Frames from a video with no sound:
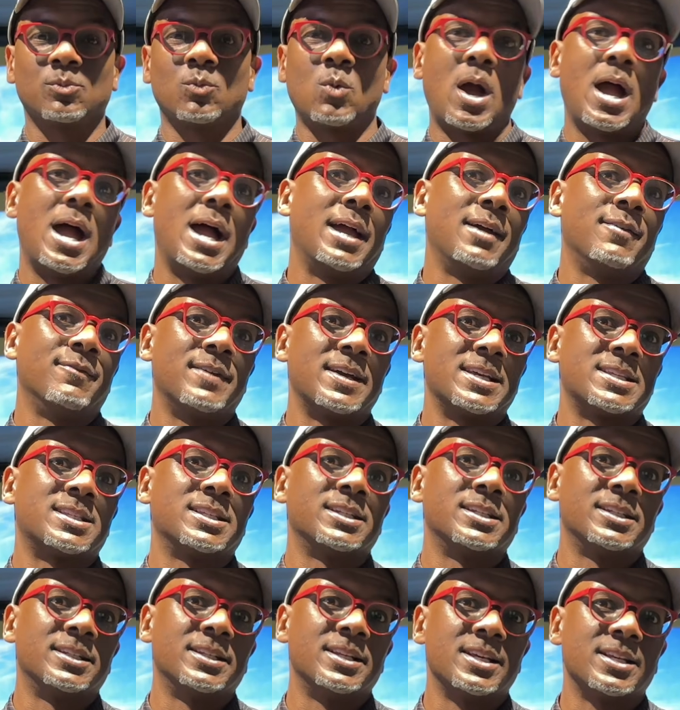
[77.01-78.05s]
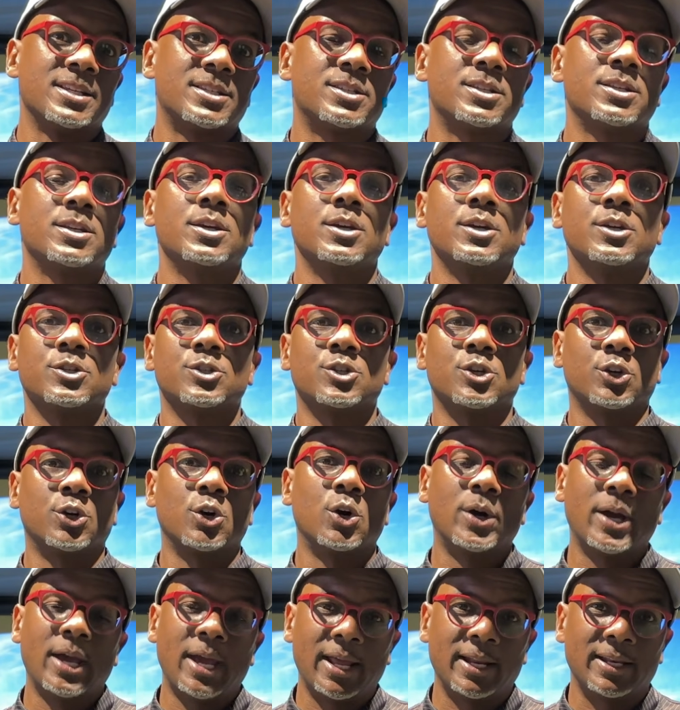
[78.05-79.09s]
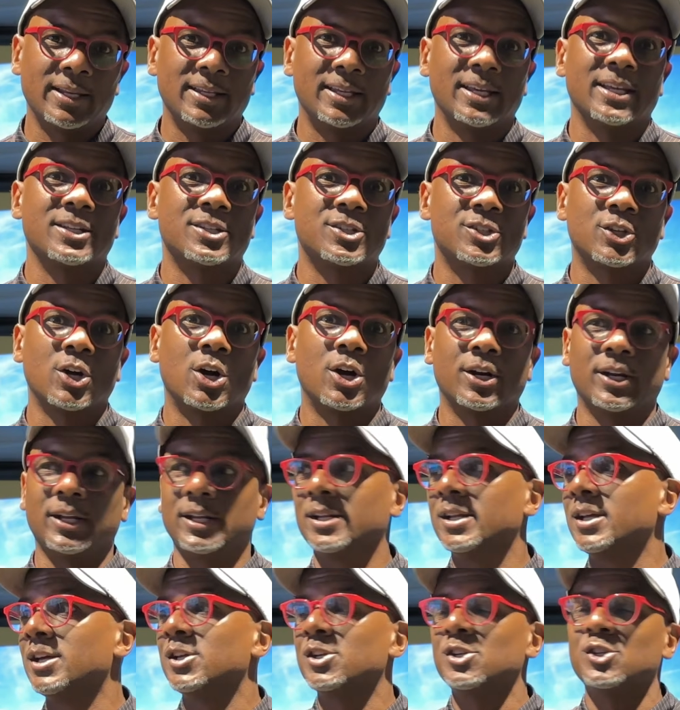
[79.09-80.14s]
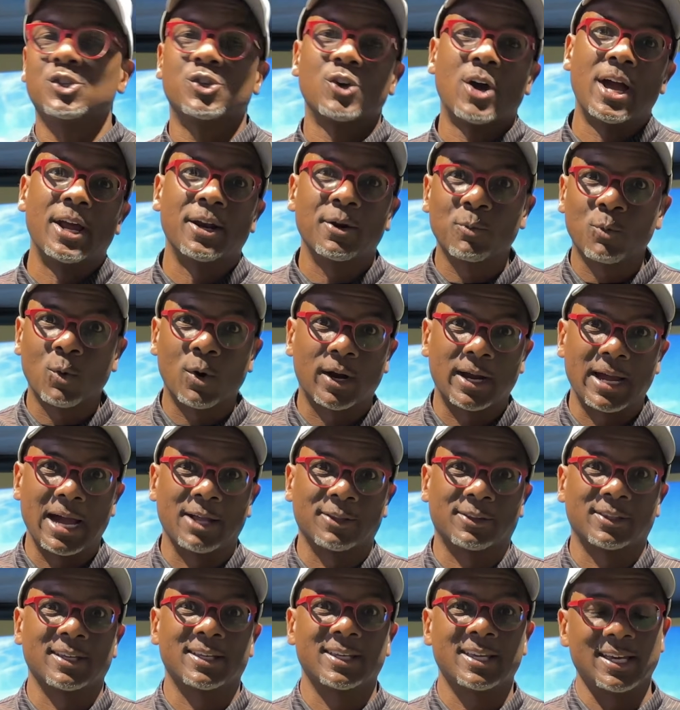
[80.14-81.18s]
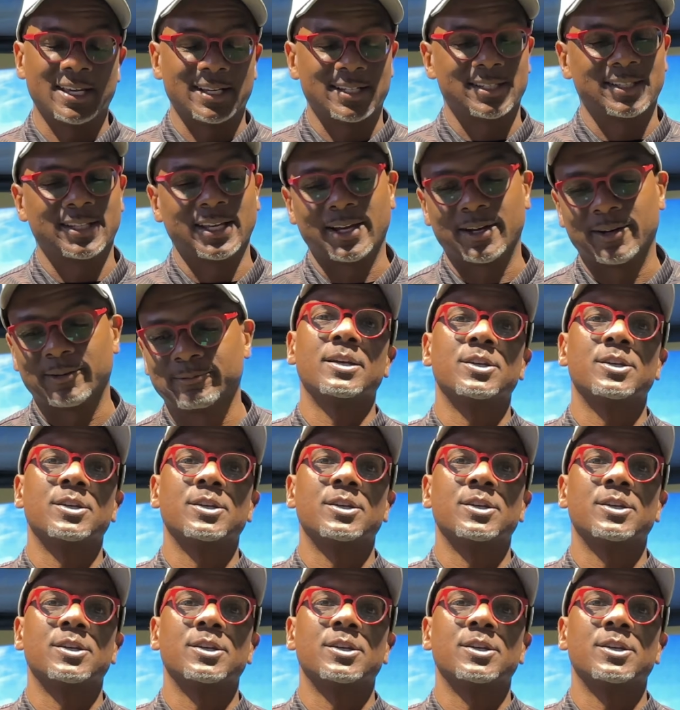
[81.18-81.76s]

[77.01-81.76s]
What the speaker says: why I invested in this, to go ahead and get started trying to work out the kinks there.